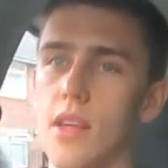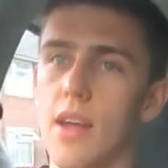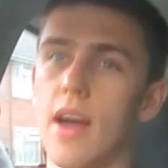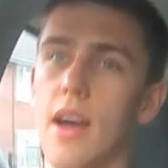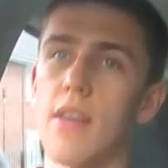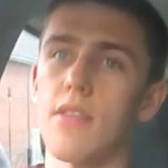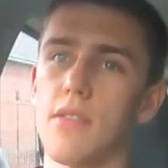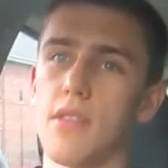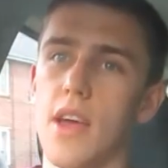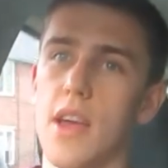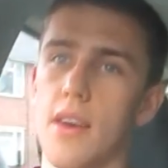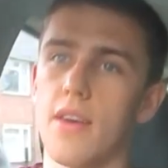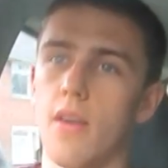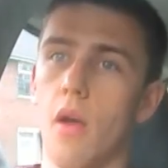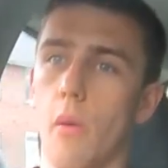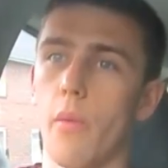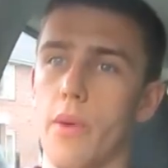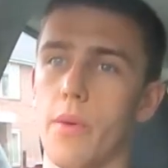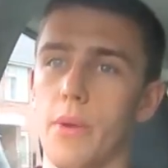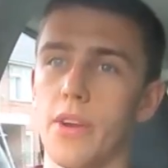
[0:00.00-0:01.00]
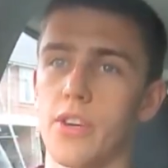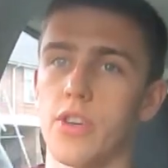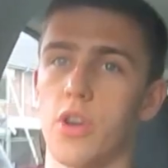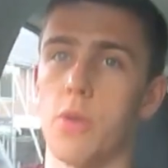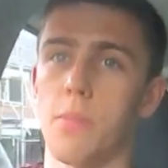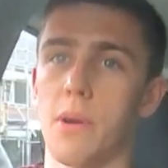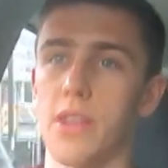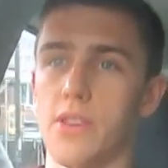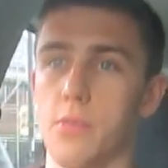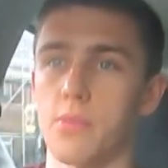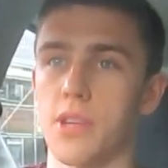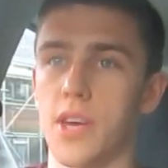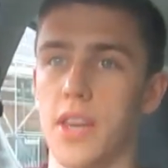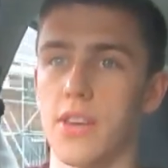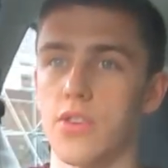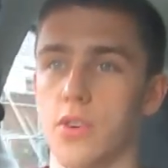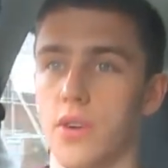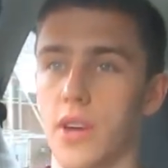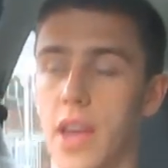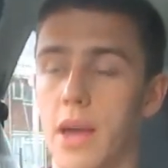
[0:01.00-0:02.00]
And then we went to go play some
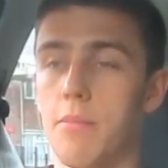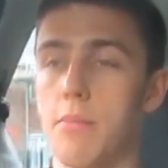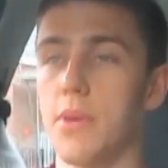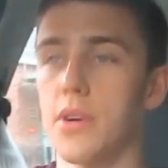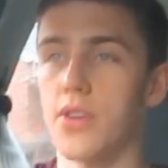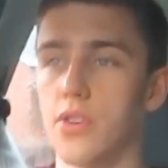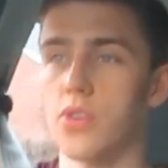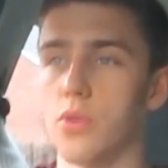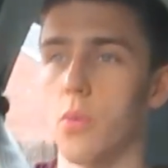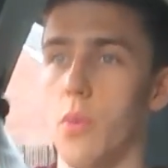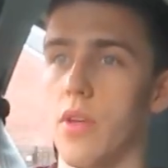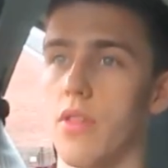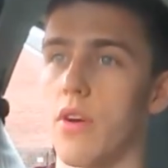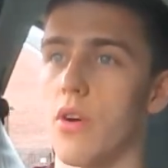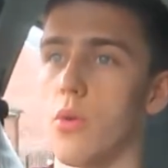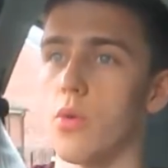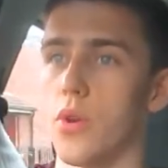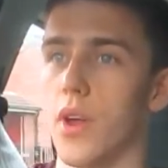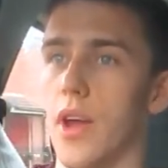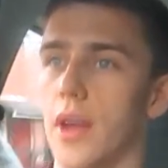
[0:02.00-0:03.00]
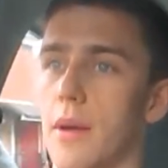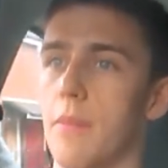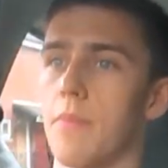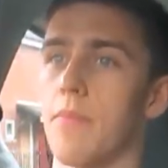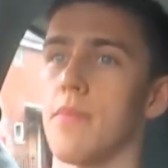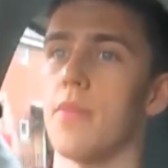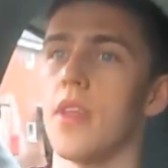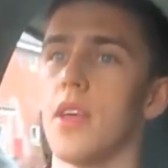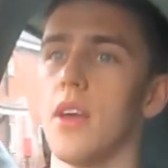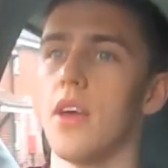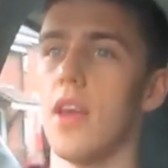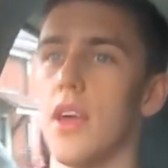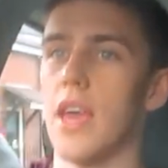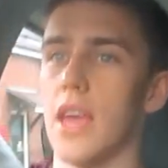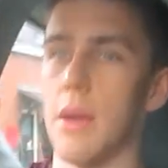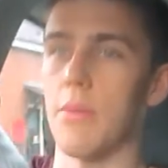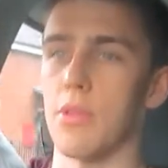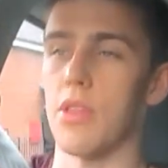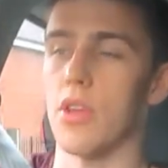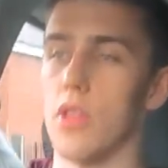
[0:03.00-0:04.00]
tennis on campus with old him
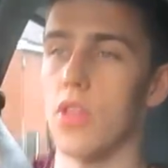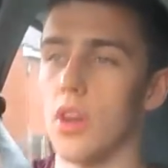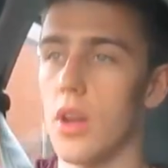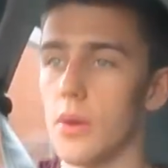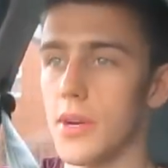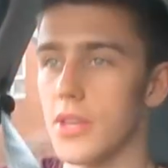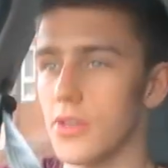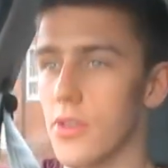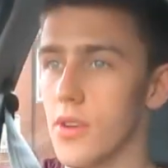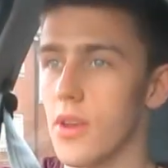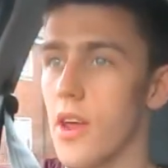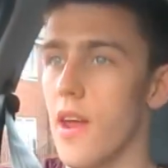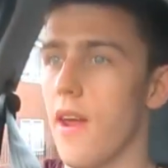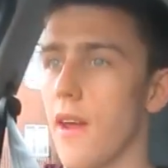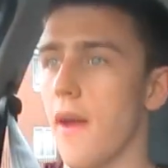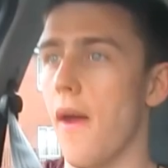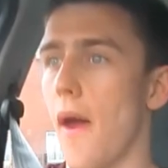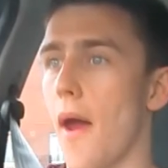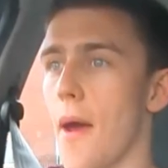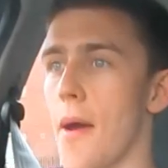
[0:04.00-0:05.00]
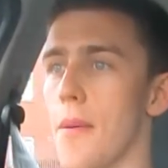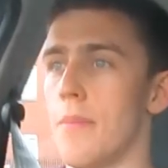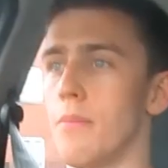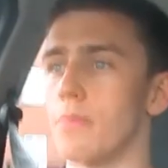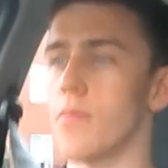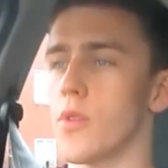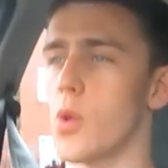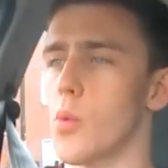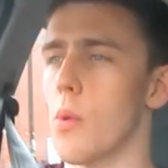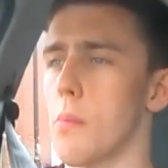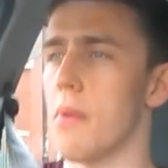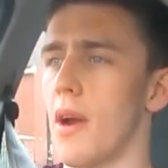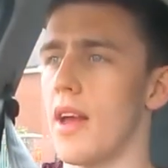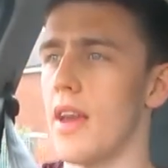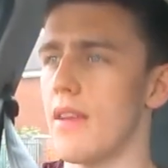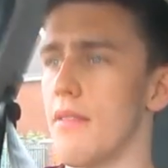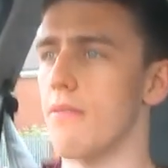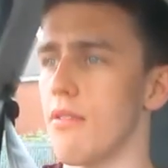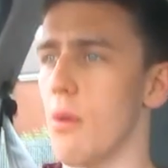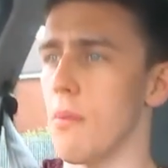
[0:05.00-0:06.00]
and the other Lewis. We
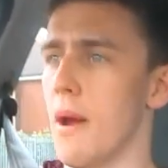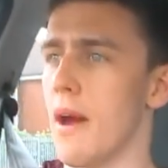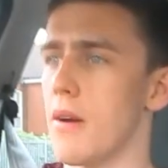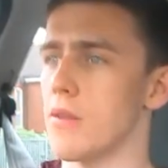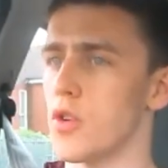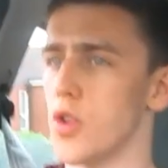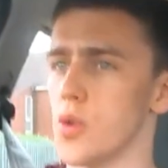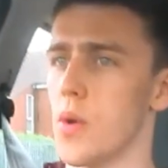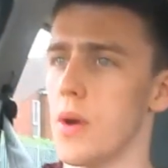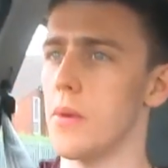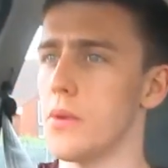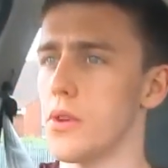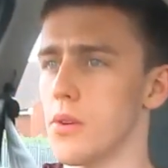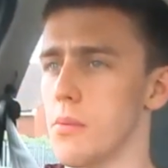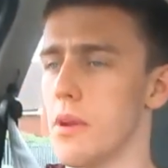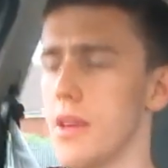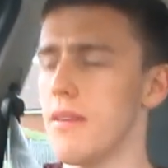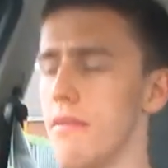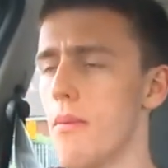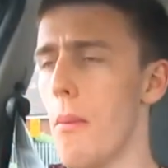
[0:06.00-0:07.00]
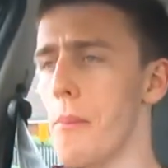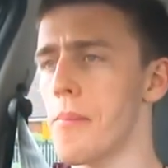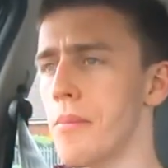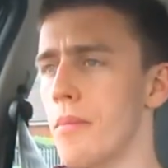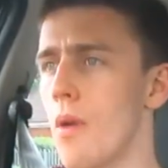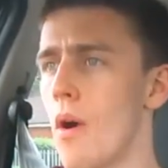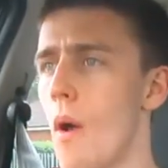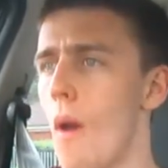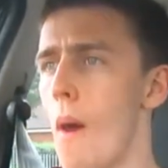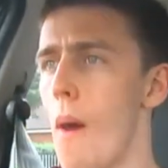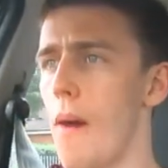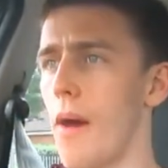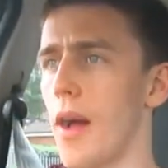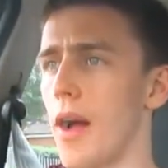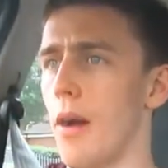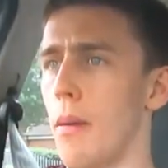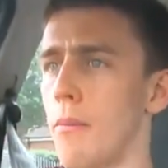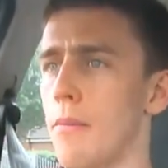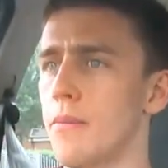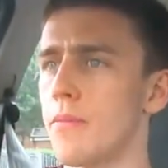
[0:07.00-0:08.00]
played for about 2 hours, I believe.
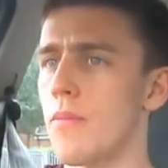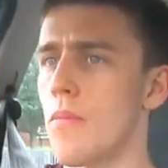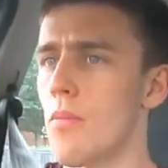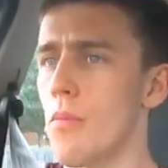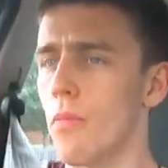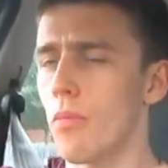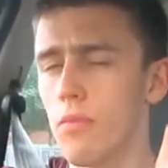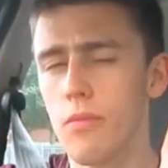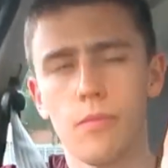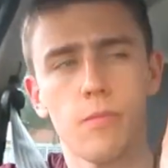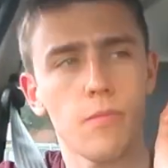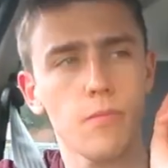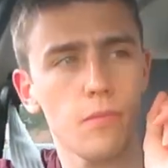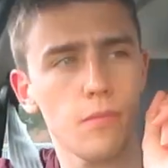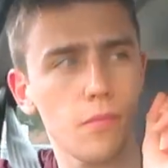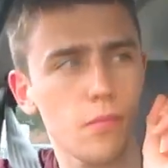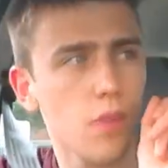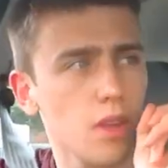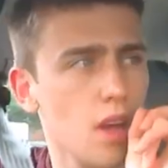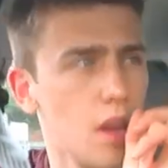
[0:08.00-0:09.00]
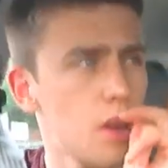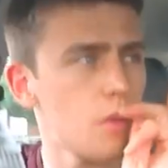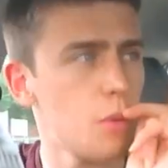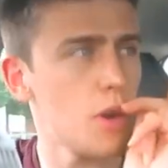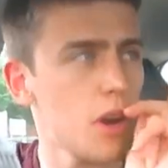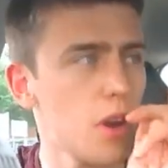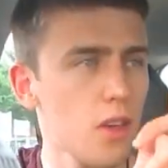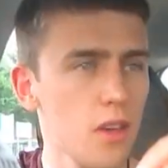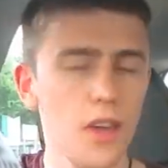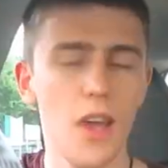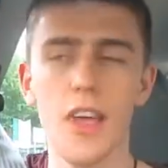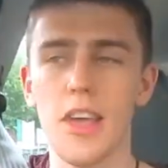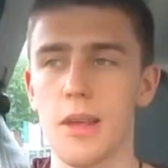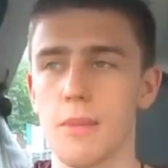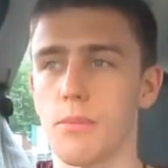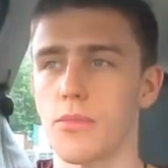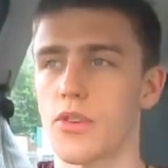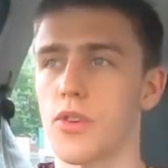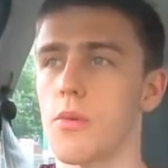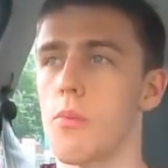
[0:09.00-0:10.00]
I didn't win any
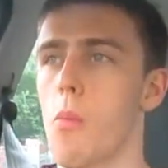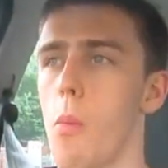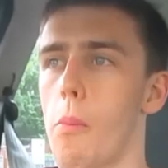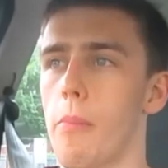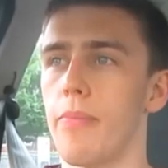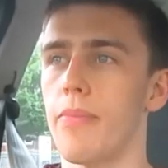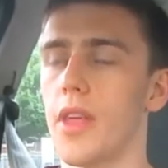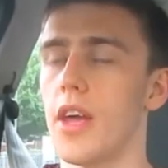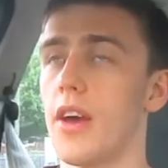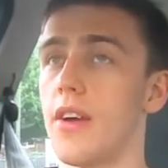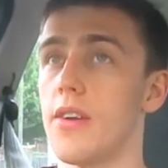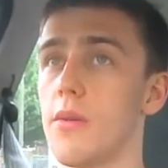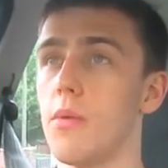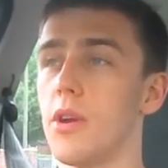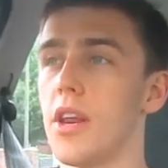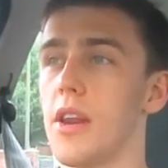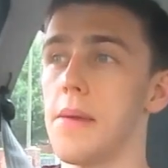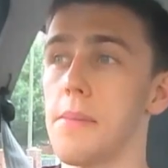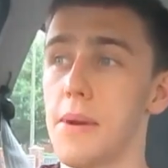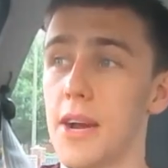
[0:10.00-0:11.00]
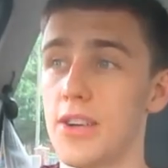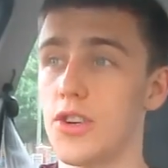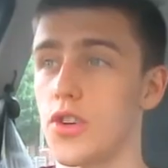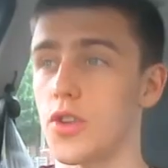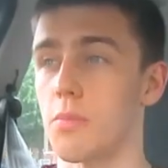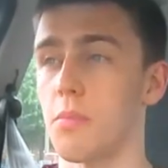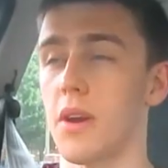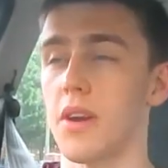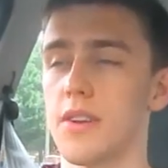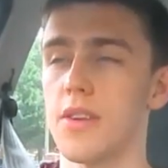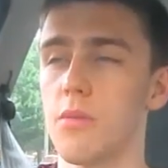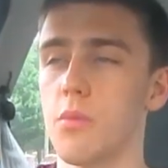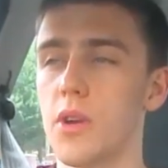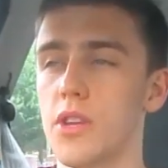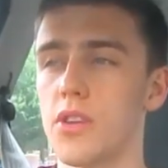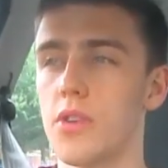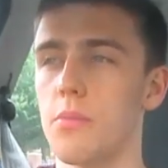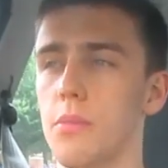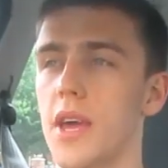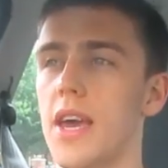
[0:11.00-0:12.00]
games. I didn't win any matches, but I did
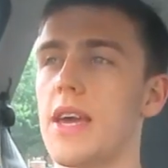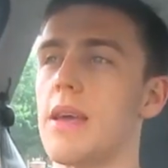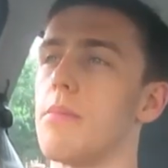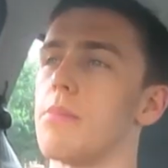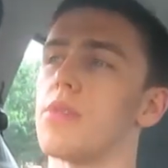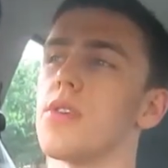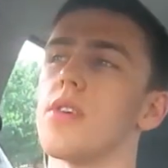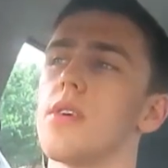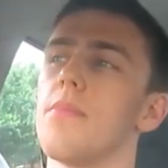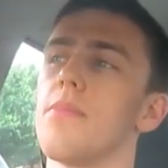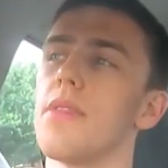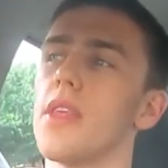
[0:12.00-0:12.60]
win some games.